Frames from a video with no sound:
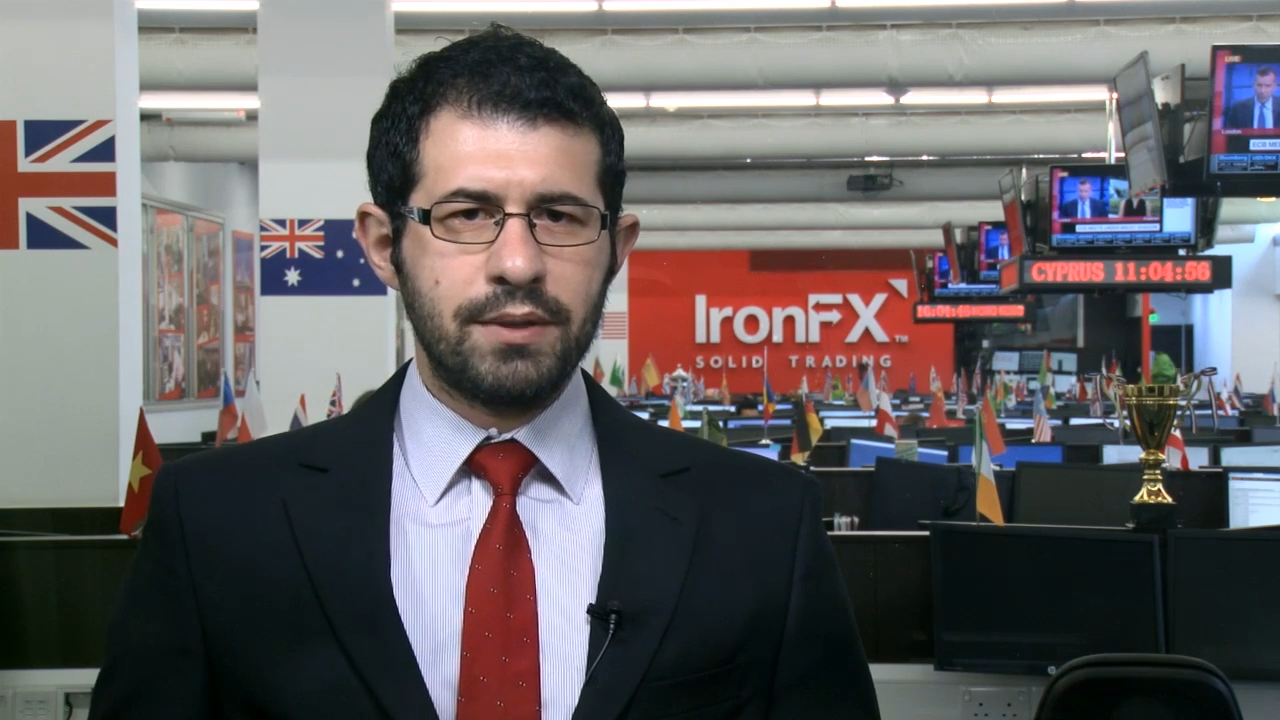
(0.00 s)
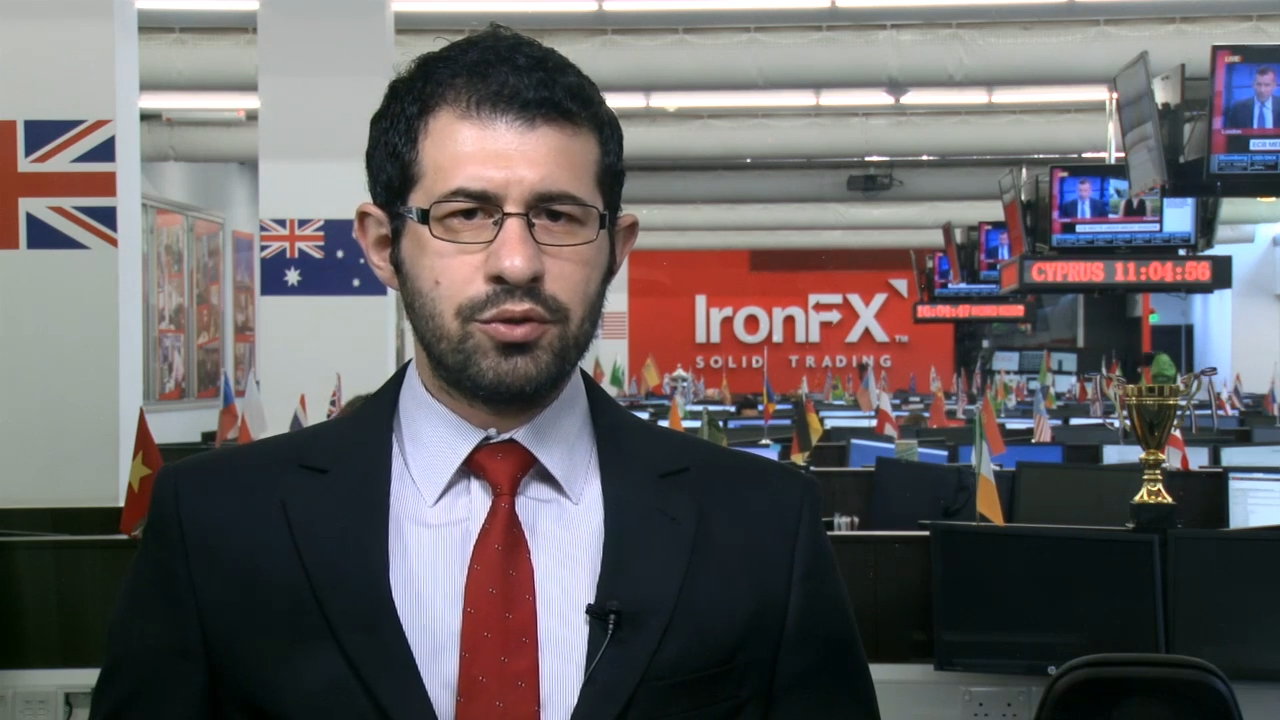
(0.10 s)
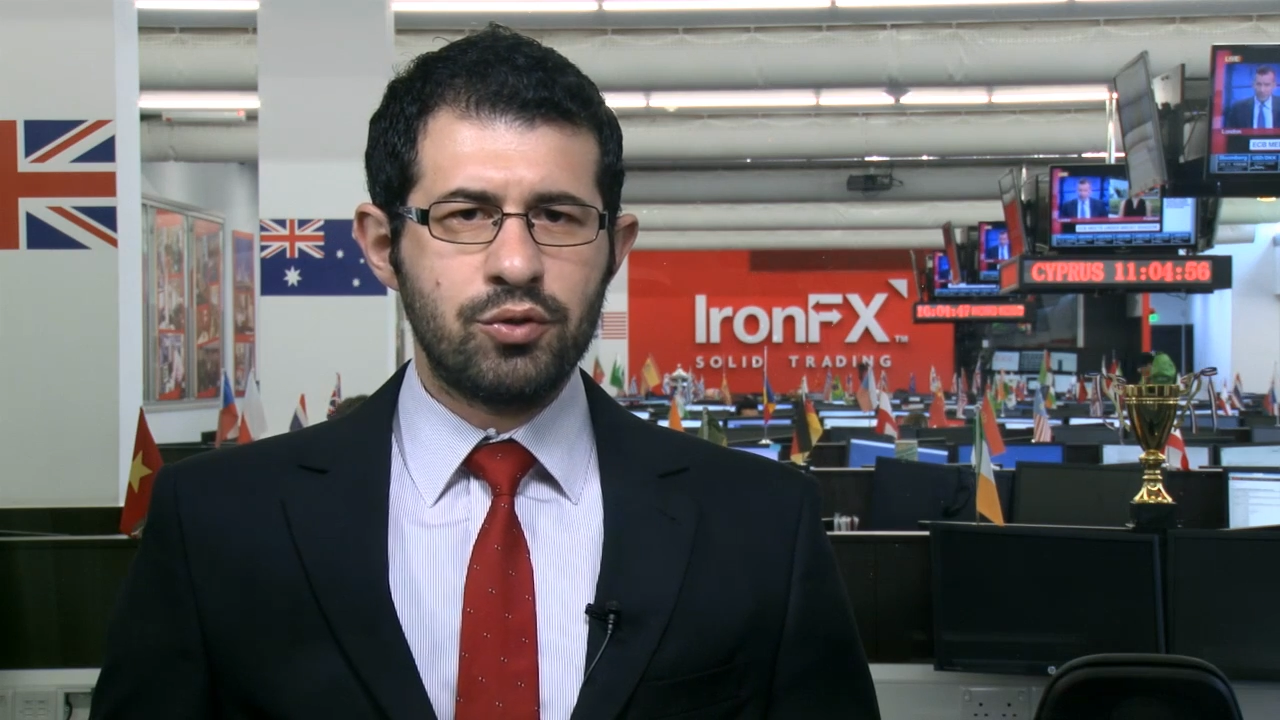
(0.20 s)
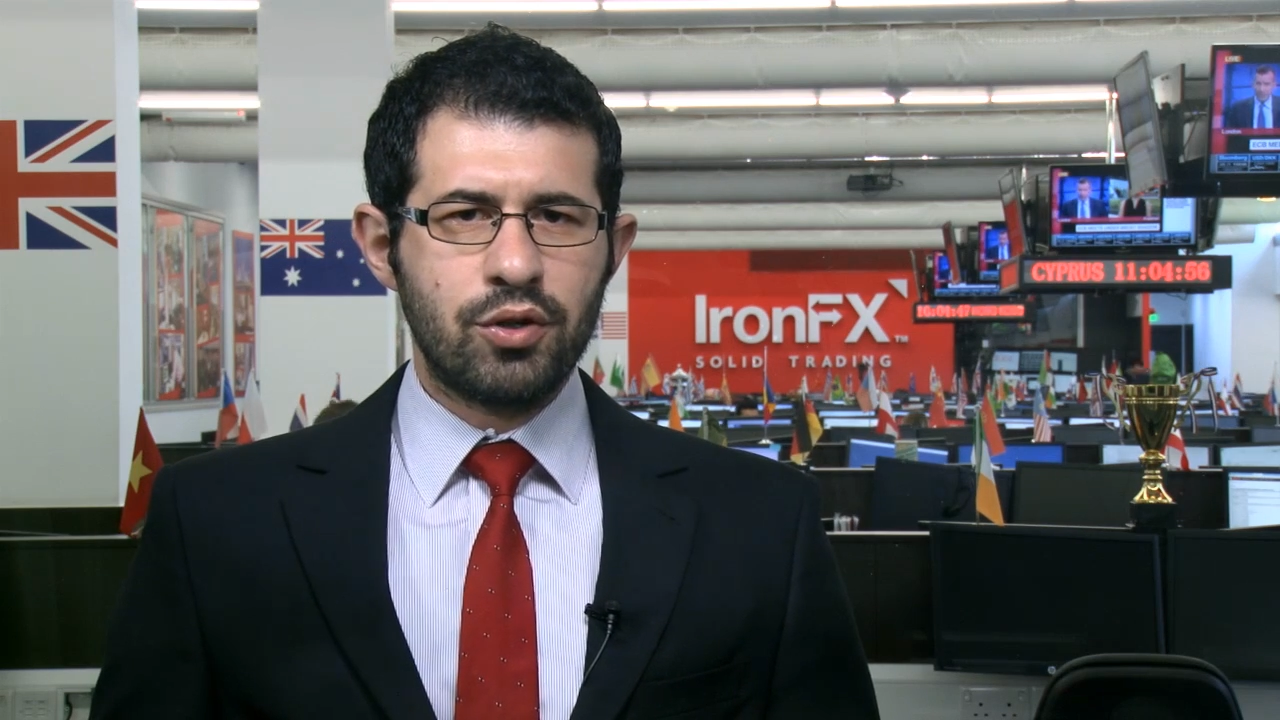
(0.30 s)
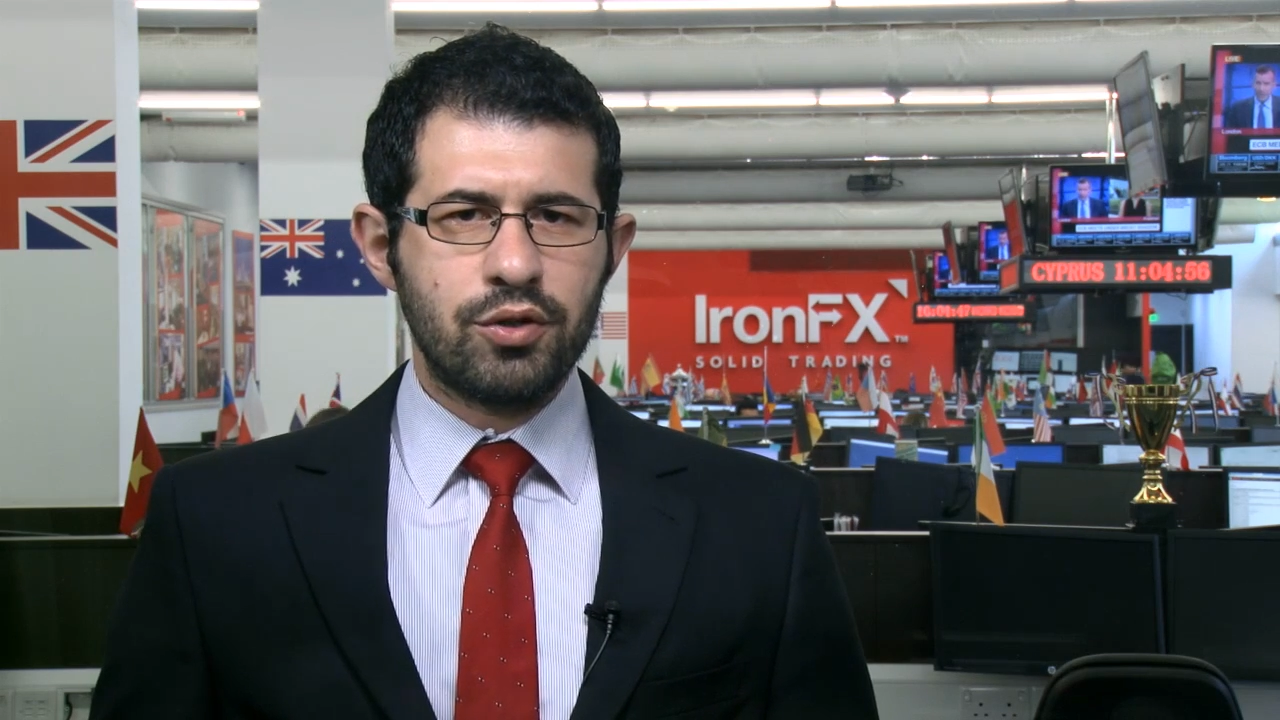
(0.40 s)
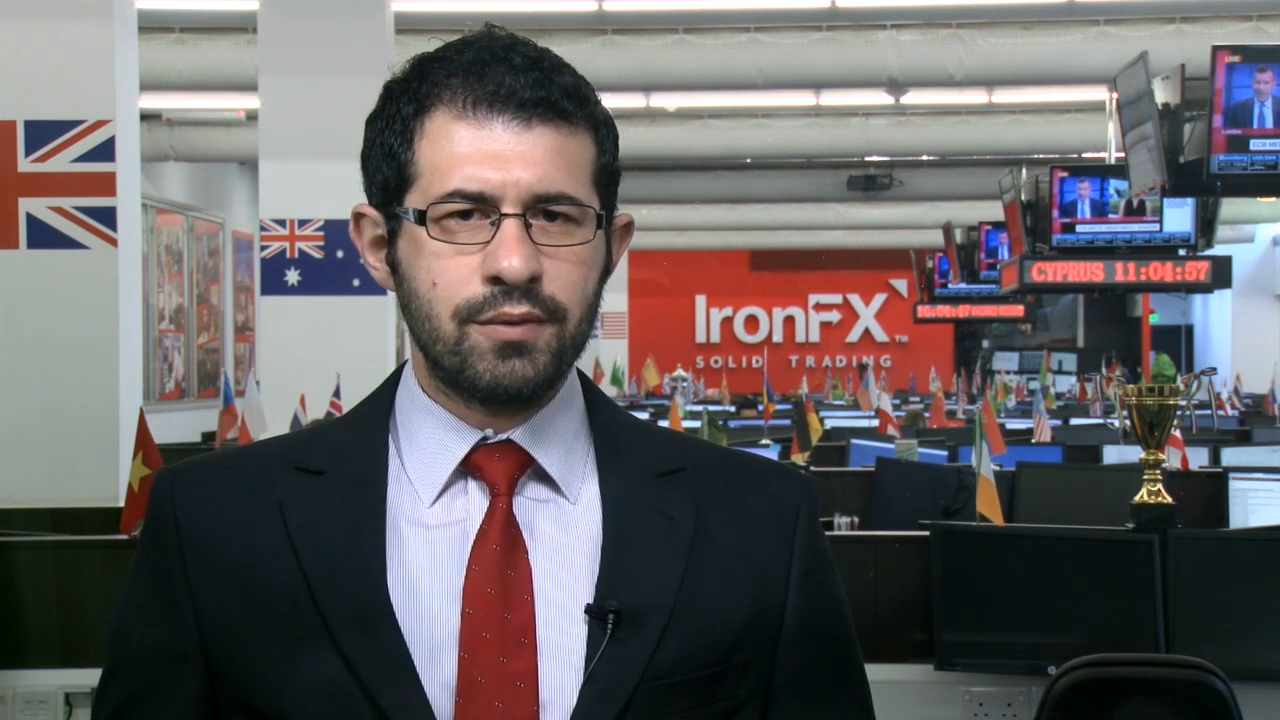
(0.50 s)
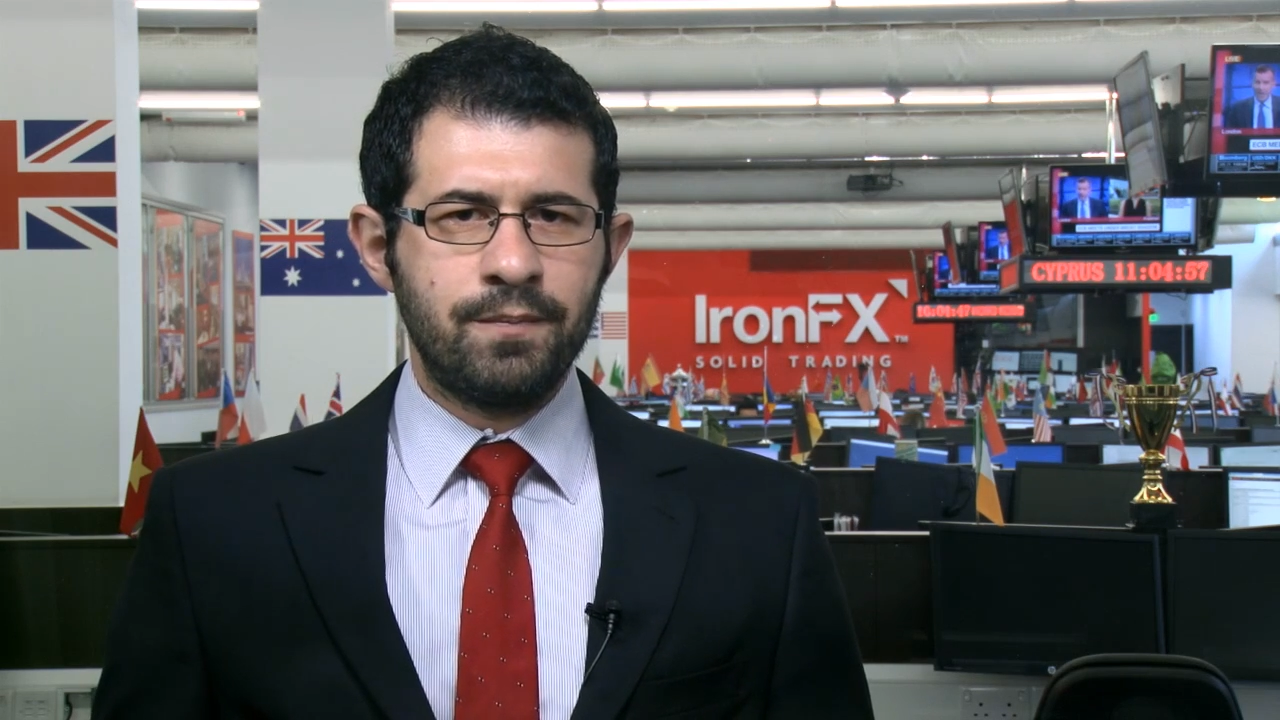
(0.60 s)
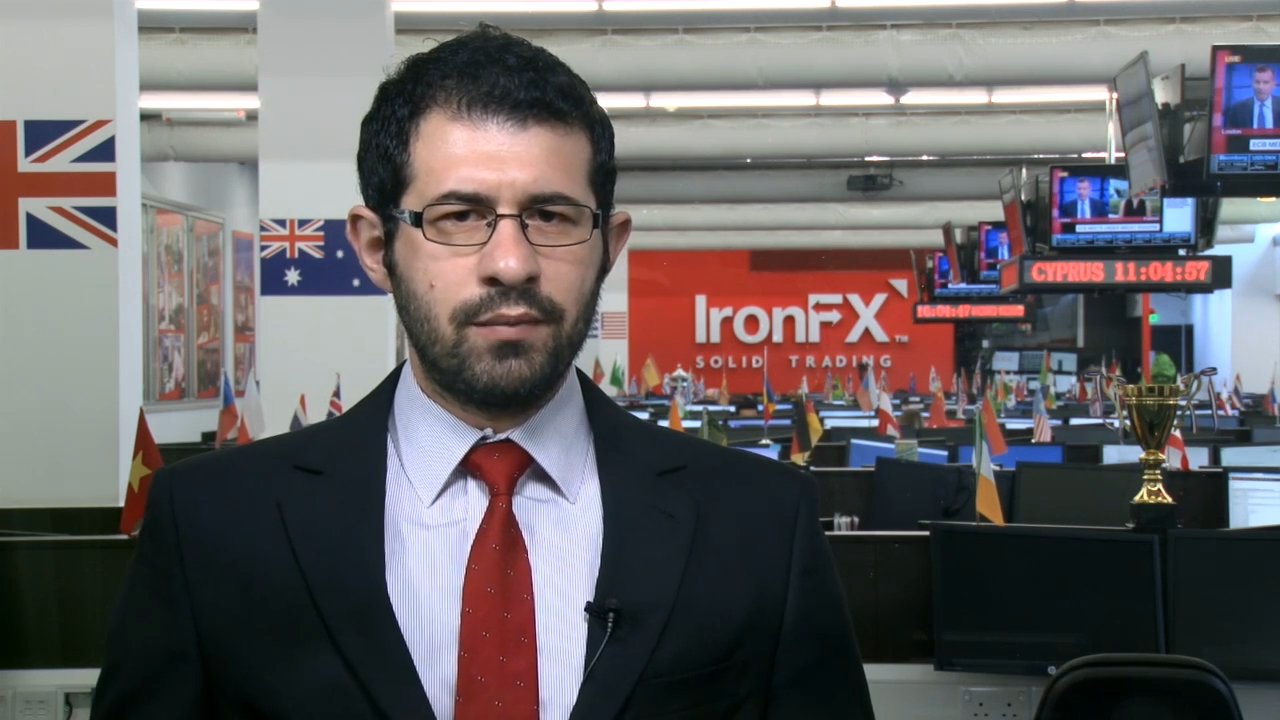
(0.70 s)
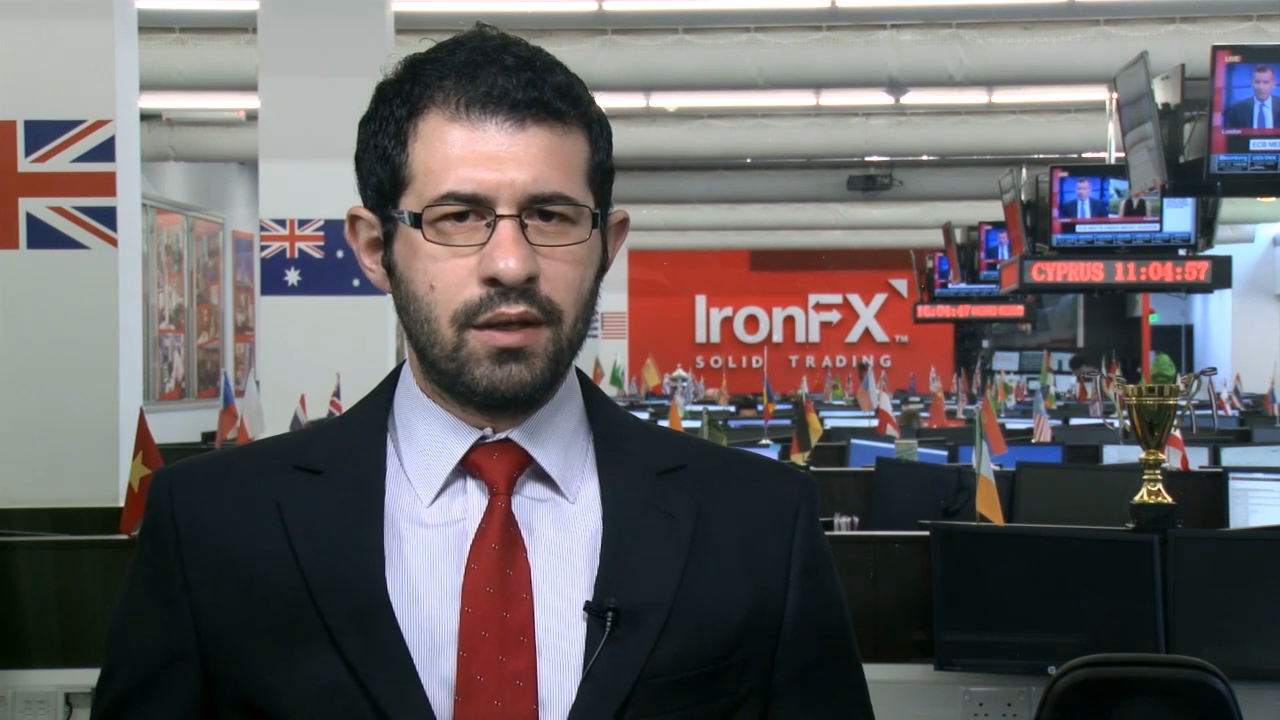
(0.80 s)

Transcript: Pissouros,